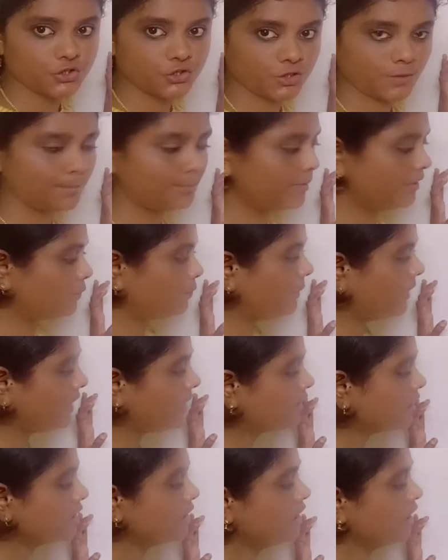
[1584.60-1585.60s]

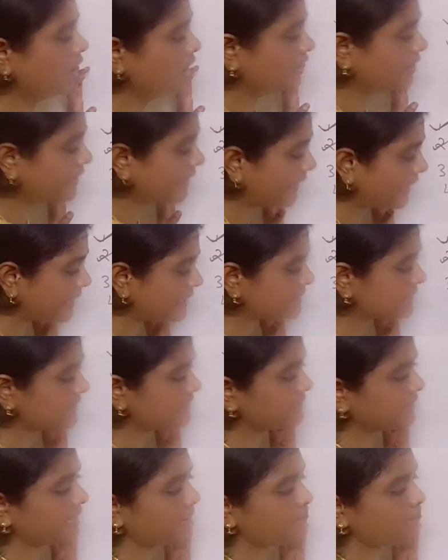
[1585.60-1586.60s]
between rise
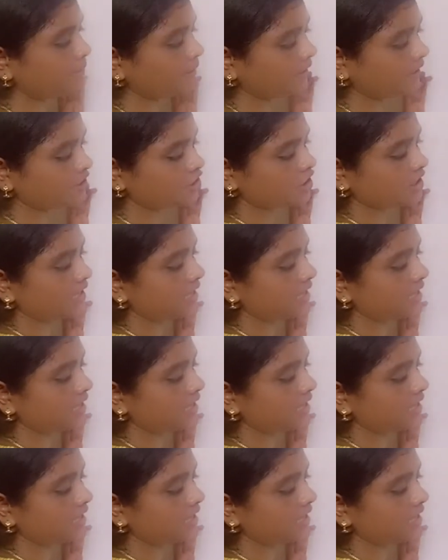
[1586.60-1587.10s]
in temperature